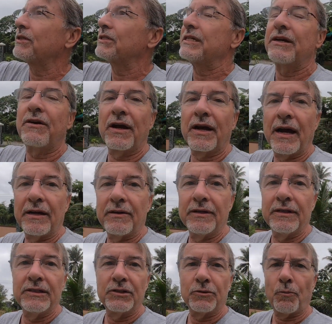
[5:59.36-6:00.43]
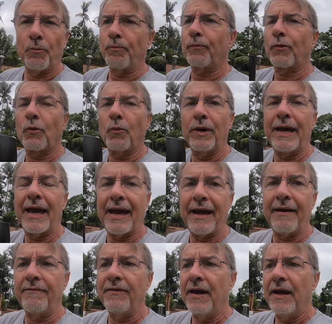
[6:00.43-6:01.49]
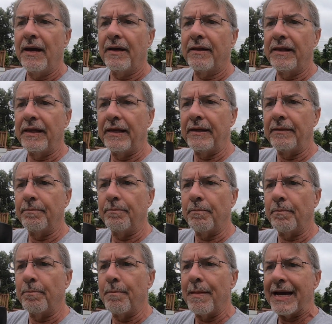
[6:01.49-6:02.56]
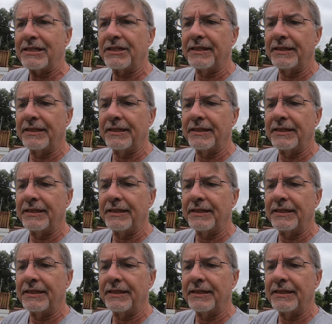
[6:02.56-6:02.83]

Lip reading: the secret gutter is, we have the mesh